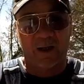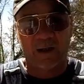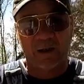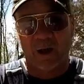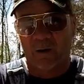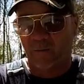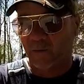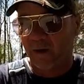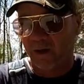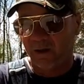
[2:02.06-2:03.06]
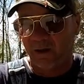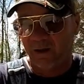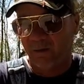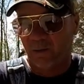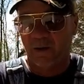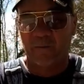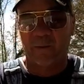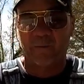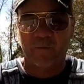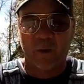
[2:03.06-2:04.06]
laying over in anywhere
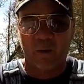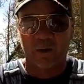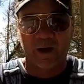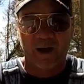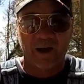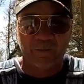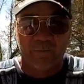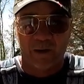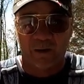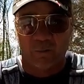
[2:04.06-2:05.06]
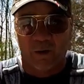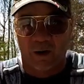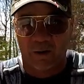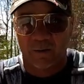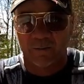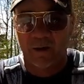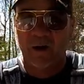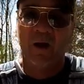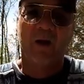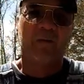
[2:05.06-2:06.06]
from four to eight feet of water.
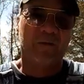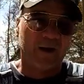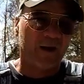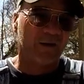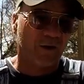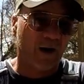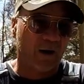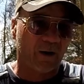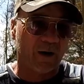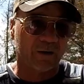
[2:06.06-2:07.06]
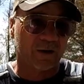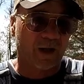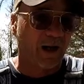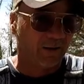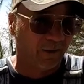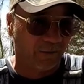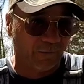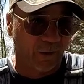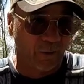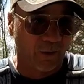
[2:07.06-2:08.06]
These are areas that I look
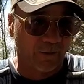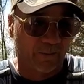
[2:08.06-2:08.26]
for.